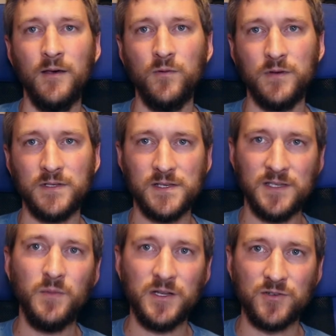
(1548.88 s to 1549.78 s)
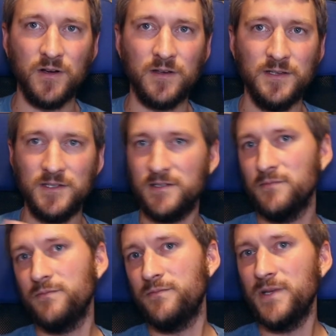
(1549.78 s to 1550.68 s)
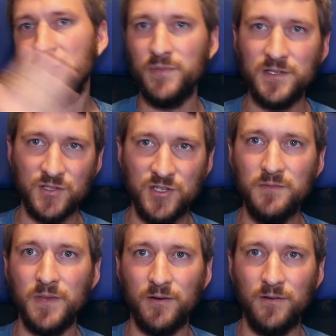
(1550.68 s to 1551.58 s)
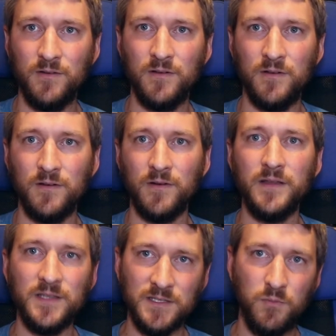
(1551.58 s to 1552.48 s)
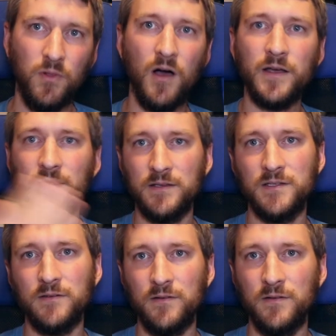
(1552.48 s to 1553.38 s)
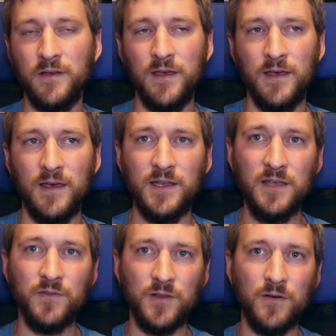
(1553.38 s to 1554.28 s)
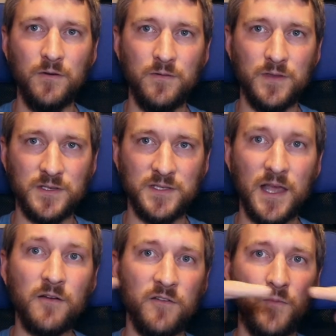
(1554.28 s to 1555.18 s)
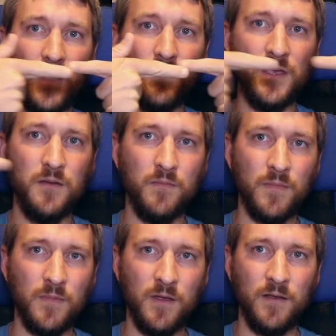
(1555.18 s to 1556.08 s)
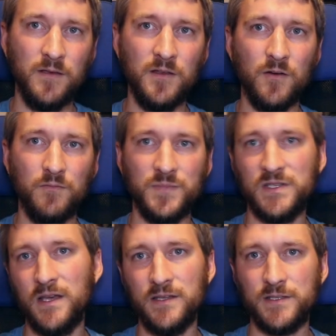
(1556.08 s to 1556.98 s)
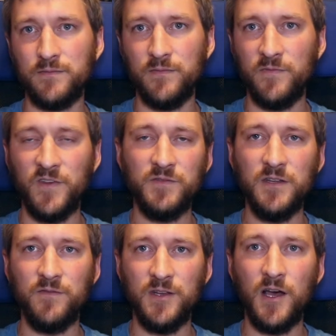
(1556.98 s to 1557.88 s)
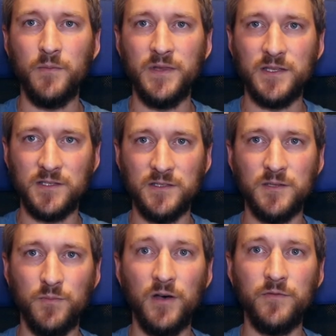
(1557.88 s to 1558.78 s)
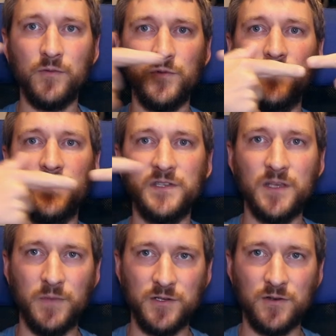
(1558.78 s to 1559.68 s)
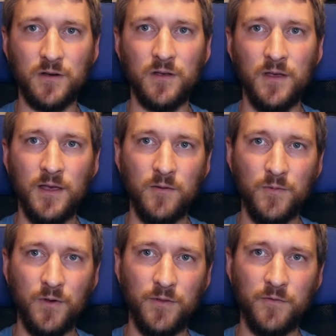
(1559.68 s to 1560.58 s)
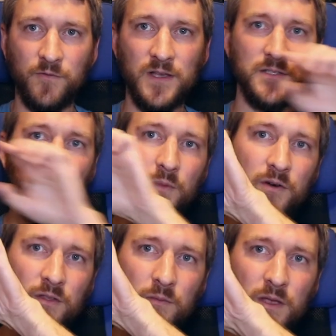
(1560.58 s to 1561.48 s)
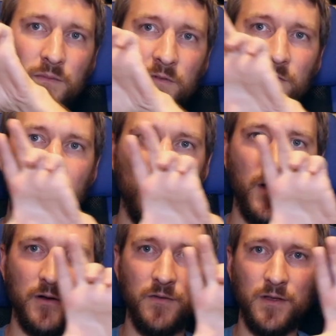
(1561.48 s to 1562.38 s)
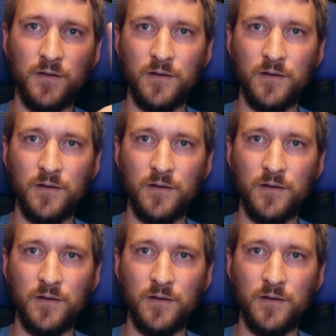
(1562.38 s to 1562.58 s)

Because a semi truck is just a big piece of sheet metal, right, that is blocking the signal. And even though the center of my beam, say it's 15 feet up and it's above the roof of the semi truck, well, the Fresnel part of the beam, the fat part of it,